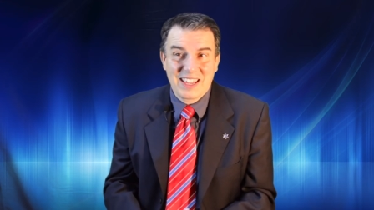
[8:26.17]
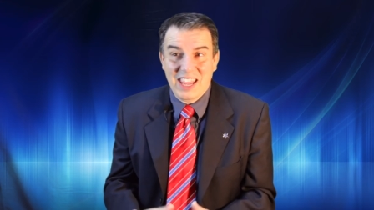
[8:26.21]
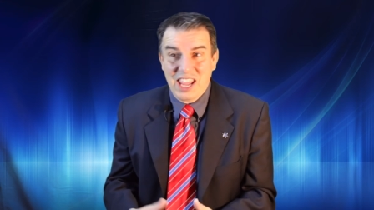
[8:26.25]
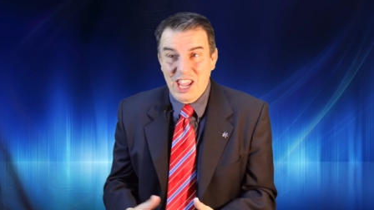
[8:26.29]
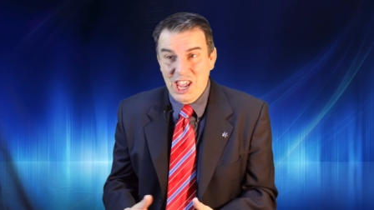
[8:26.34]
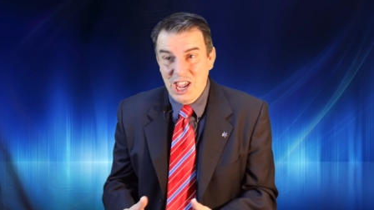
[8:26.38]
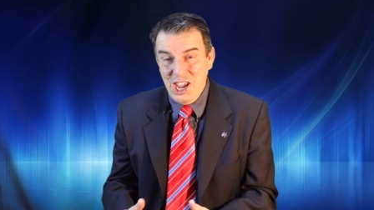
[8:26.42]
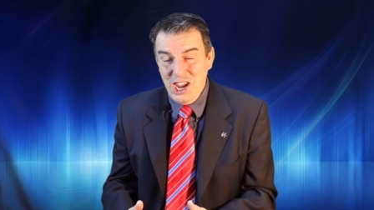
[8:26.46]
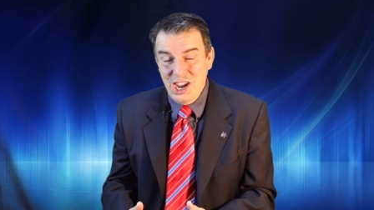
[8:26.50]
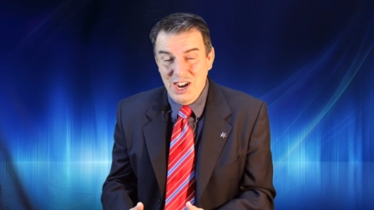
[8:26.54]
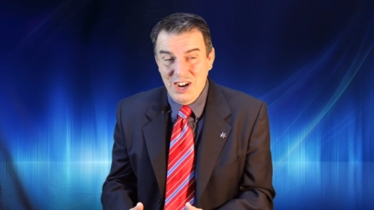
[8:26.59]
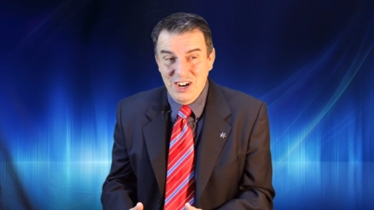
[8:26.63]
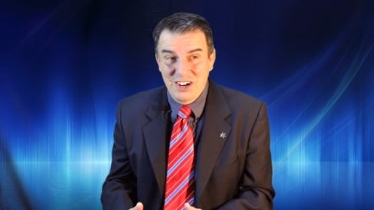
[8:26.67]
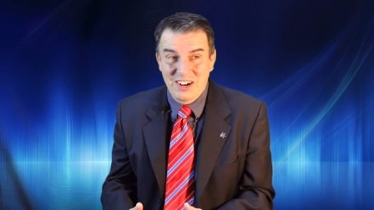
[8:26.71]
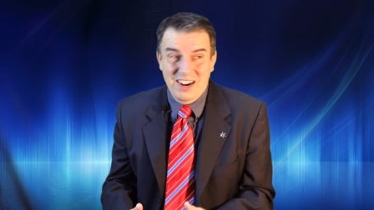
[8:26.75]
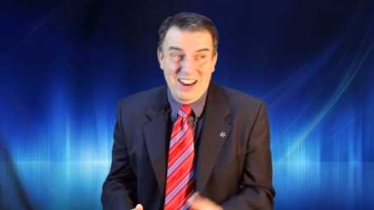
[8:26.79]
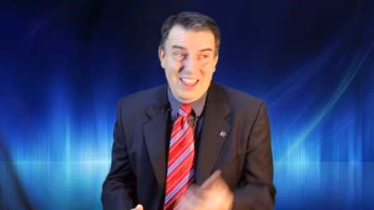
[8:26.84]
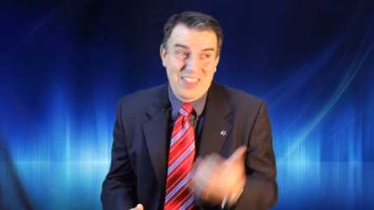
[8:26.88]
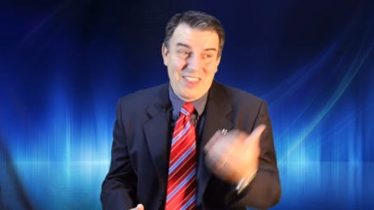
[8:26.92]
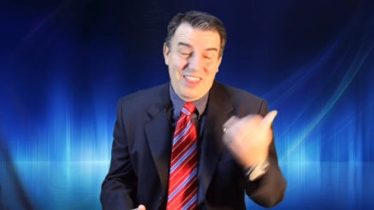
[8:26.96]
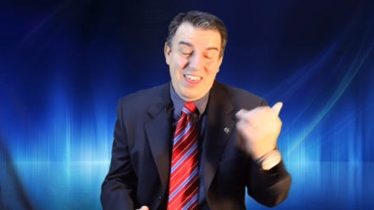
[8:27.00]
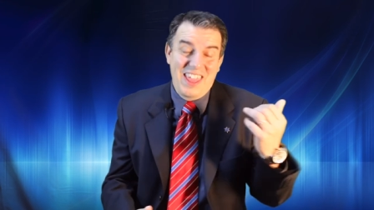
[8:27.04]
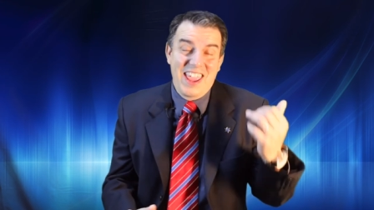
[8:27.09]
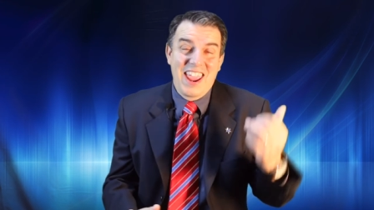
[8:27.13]
here,
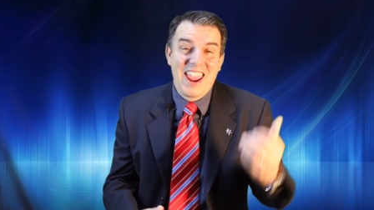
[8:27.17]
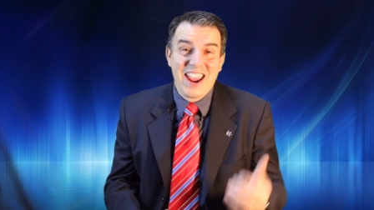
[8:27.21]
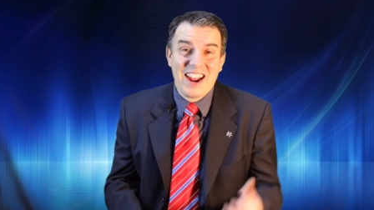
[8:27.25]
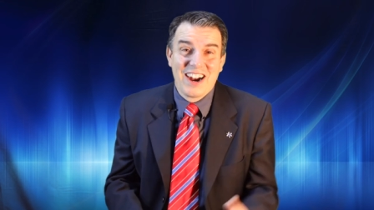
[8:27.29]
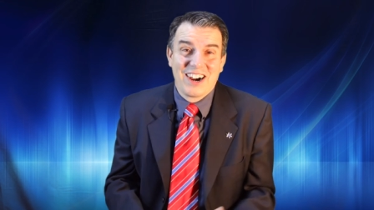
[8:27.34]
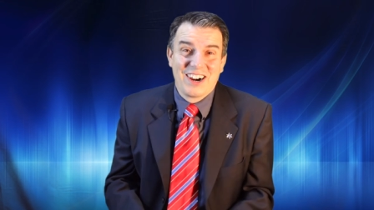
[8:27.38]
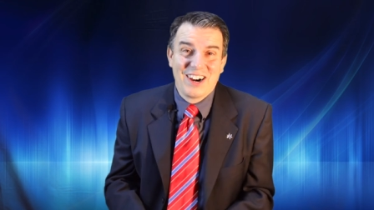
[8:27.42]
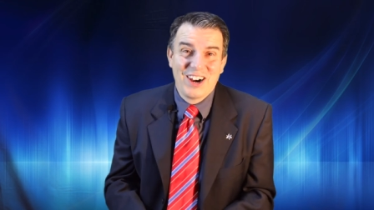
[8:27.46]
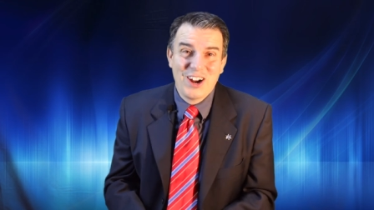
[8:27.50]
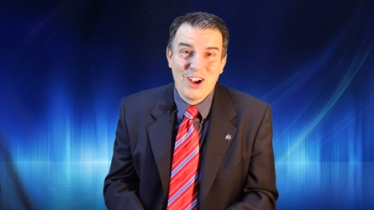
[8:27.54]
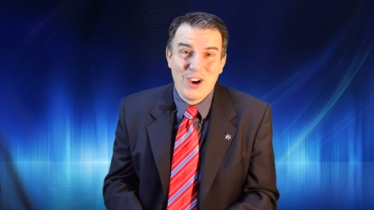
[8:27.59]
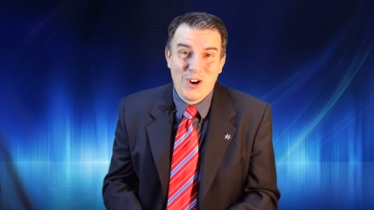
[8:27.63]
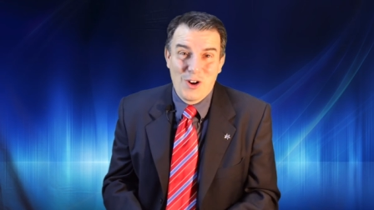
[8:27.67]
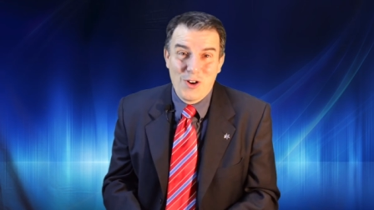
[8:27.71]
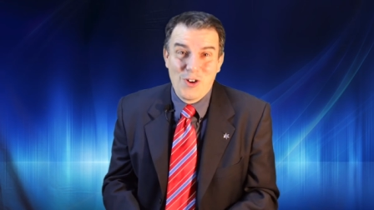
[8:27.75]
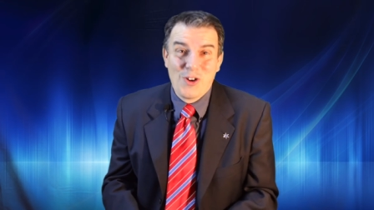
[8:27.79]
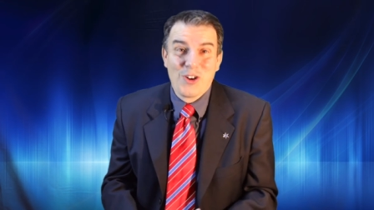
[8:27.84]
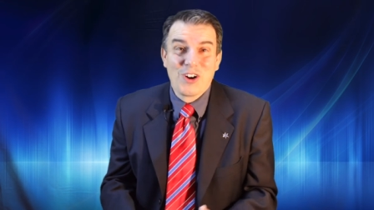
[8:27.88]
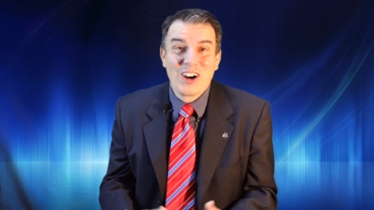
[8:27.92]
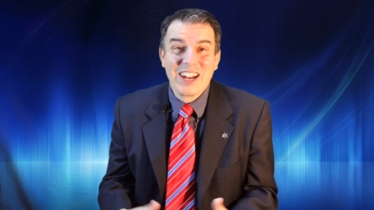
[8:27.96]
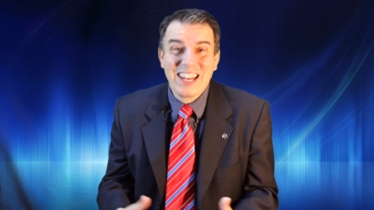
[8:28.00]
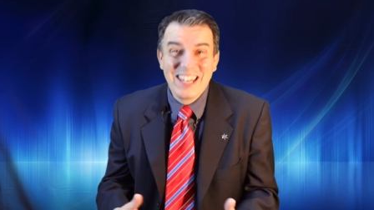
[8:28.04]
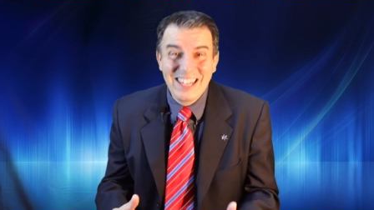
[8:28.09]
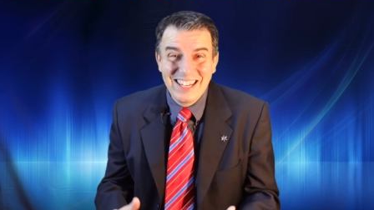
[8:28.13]
there,
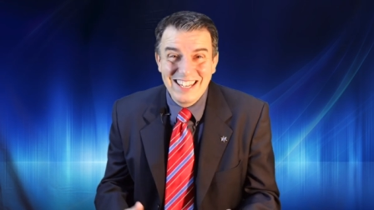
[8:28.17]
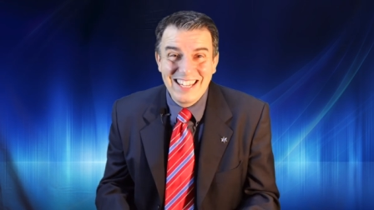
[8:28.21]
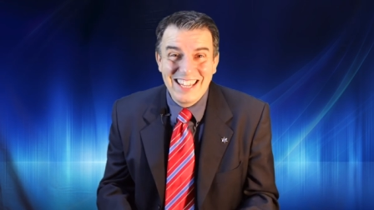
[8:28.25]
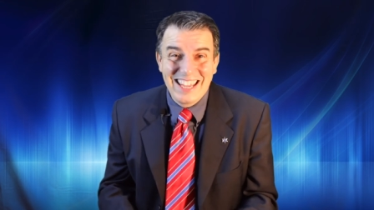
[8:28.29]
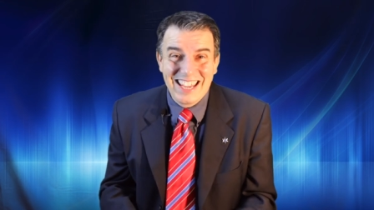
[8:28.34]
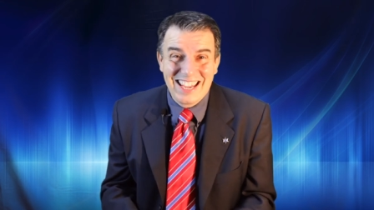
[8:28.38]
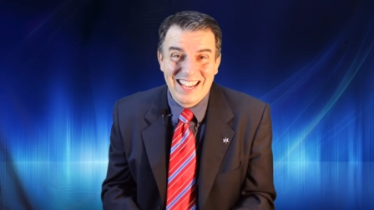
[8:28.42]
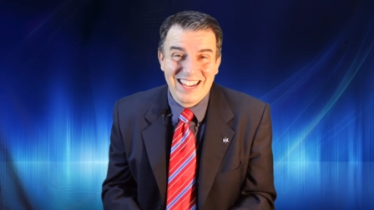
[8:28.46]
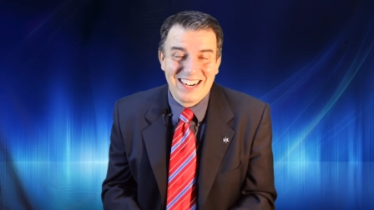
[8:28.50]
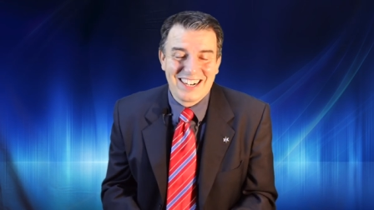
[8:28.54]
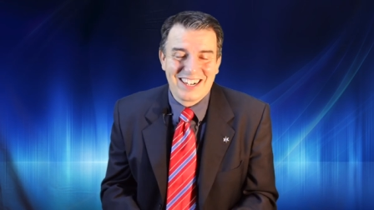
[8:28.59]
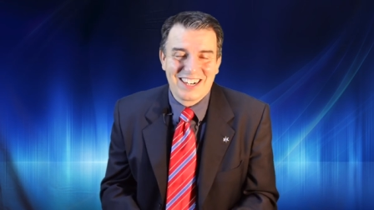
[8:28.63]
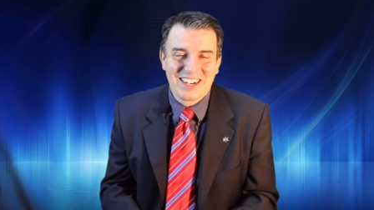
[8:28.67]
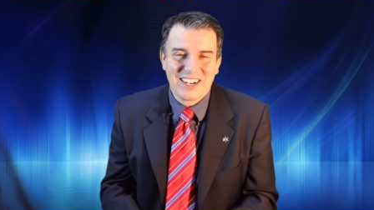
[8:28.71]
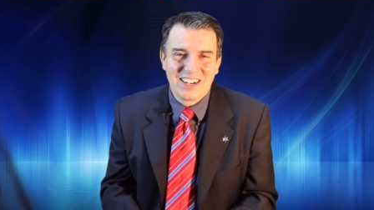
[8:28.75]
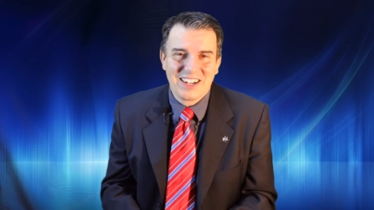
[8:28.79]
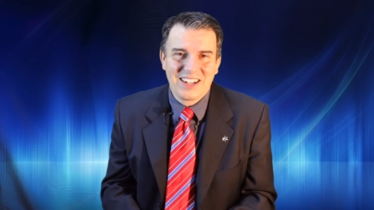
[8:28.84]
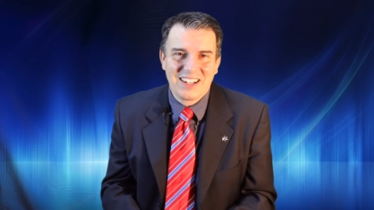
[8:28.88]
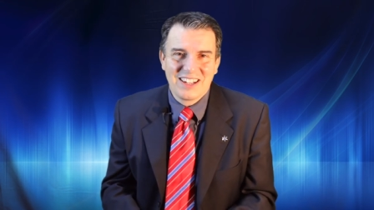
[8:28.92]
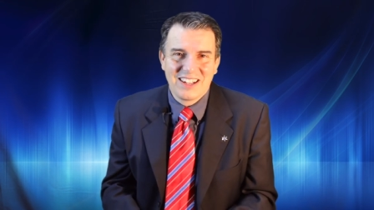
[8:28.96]
or in the air.